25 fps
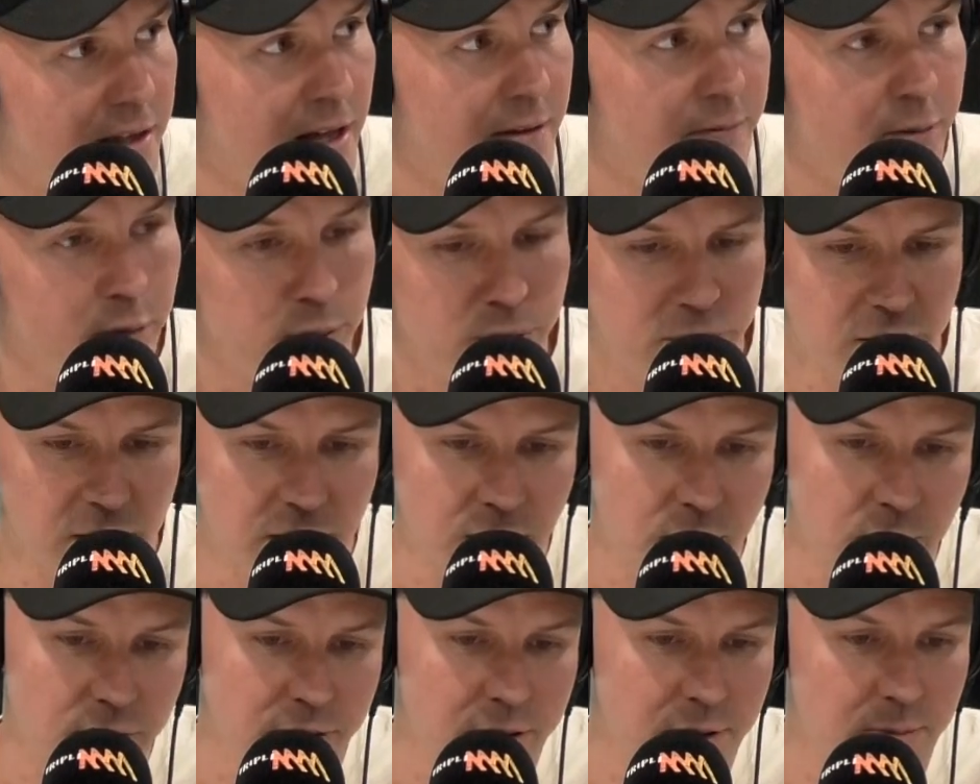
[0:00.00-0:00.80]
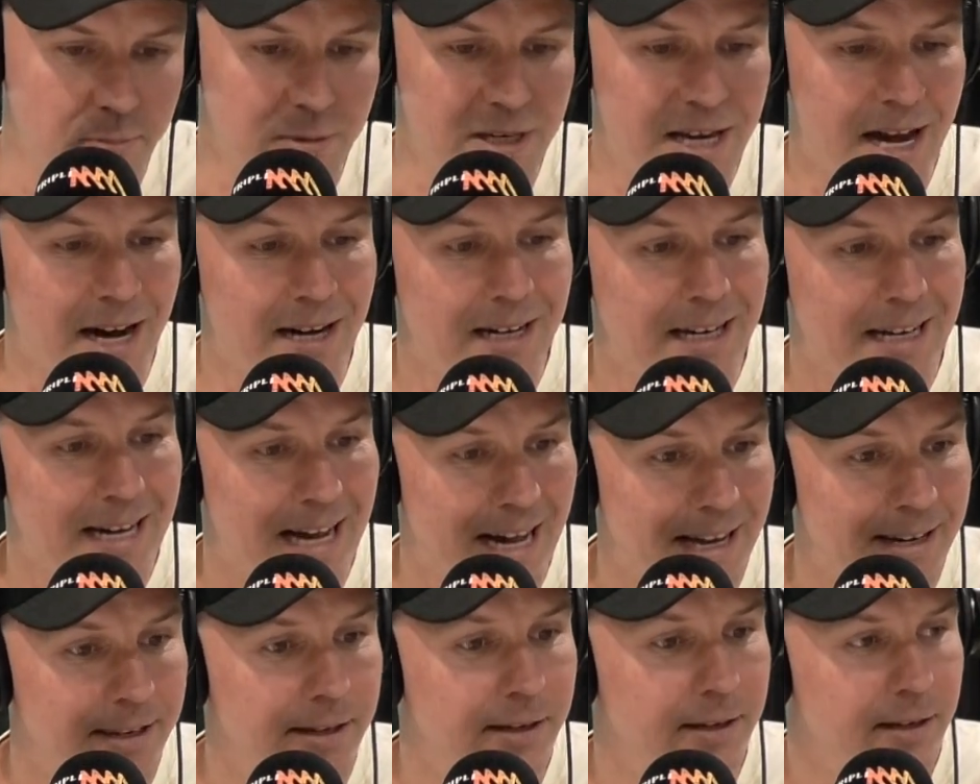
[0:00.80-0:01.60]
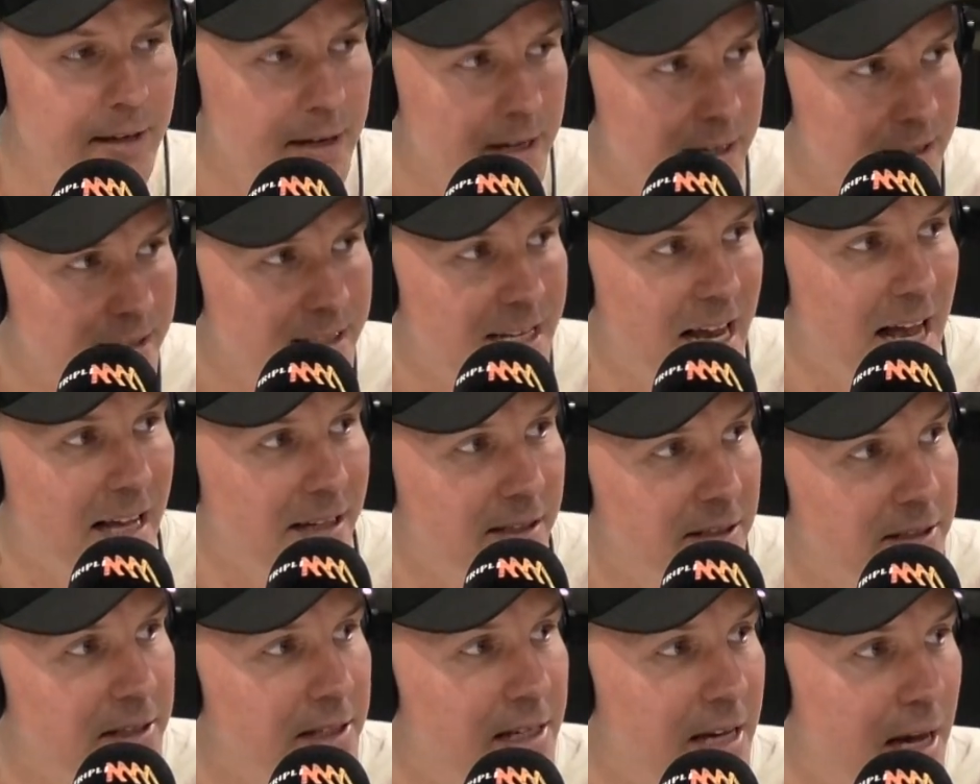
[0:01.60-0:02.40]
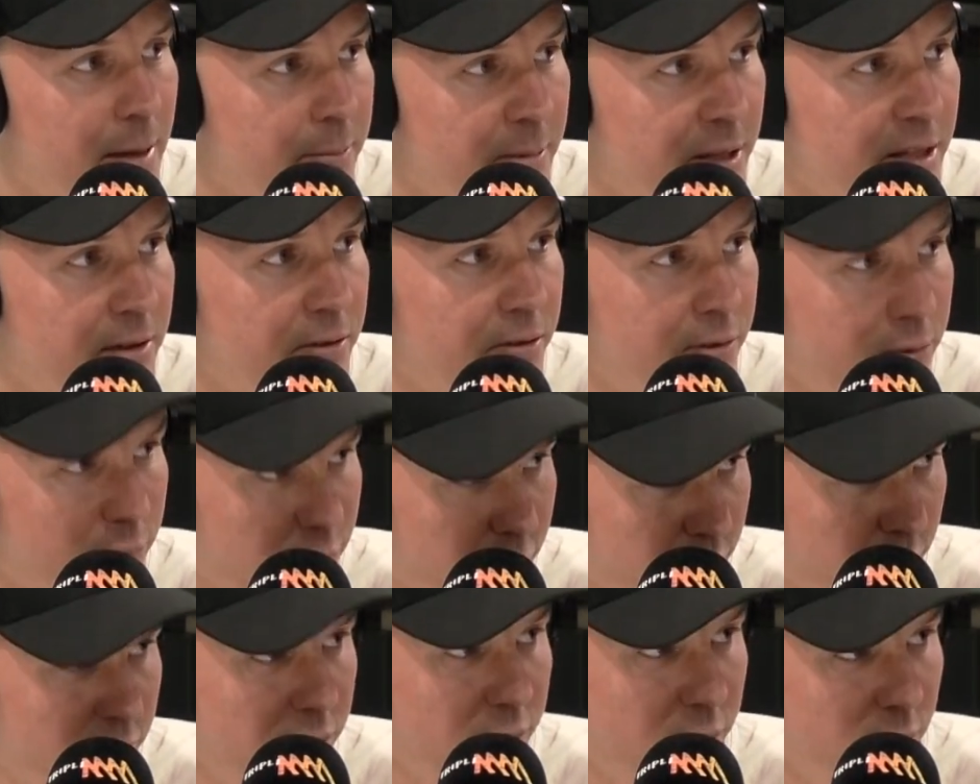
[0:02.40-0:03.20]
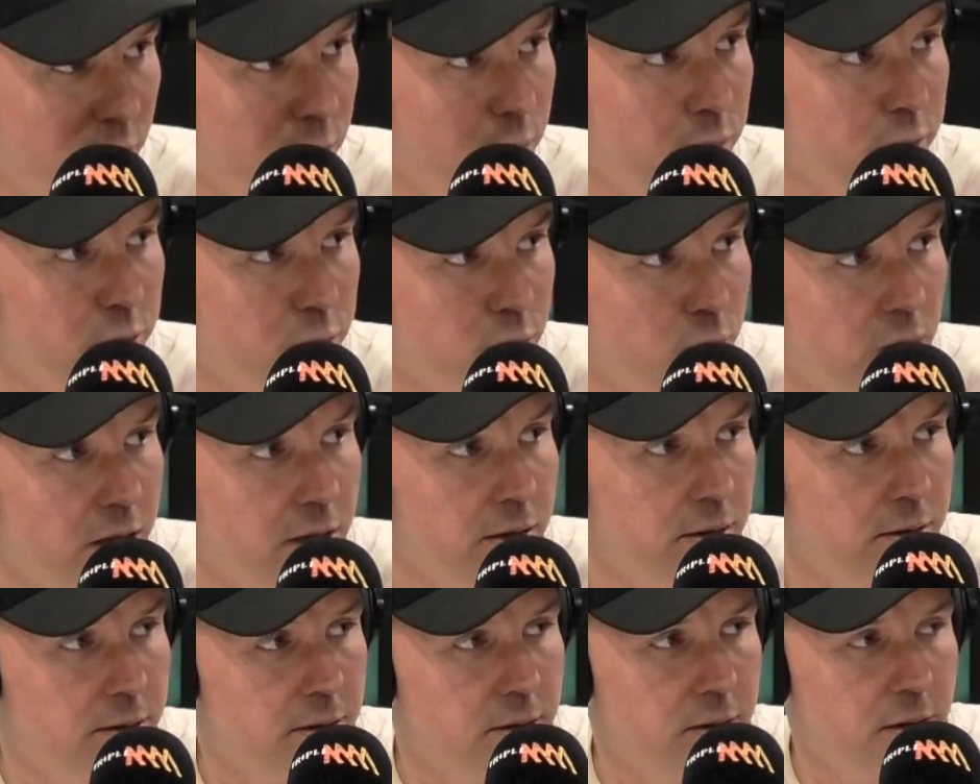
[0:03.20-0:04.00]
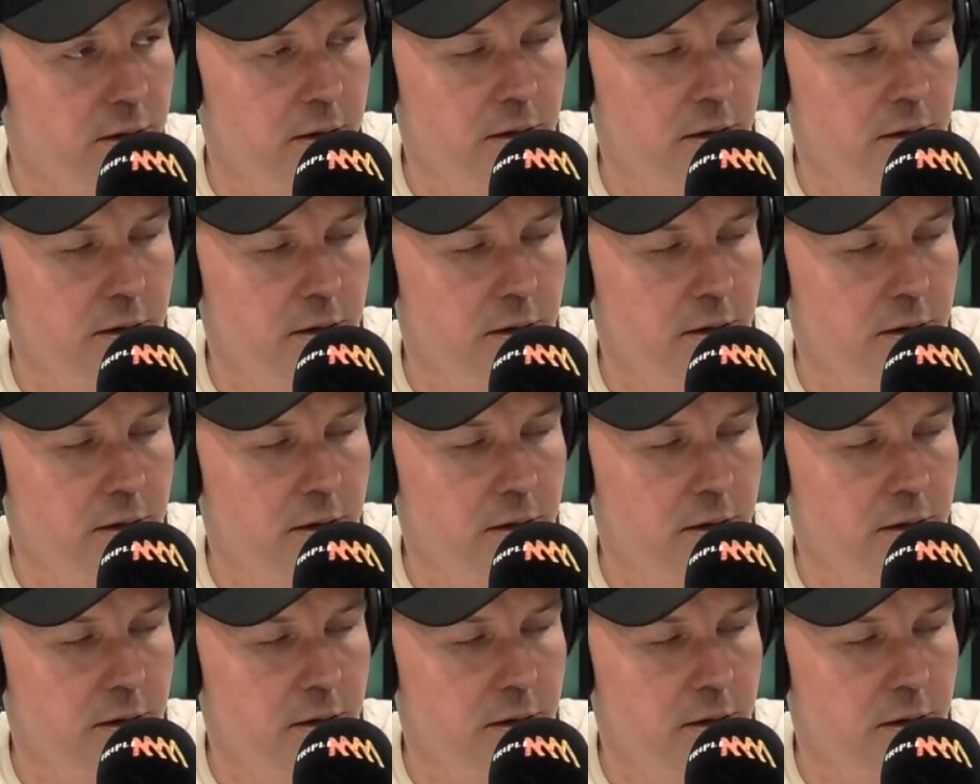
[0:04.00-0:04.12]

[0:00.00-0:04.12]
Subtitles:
They've also got some young gun talent coming through as well at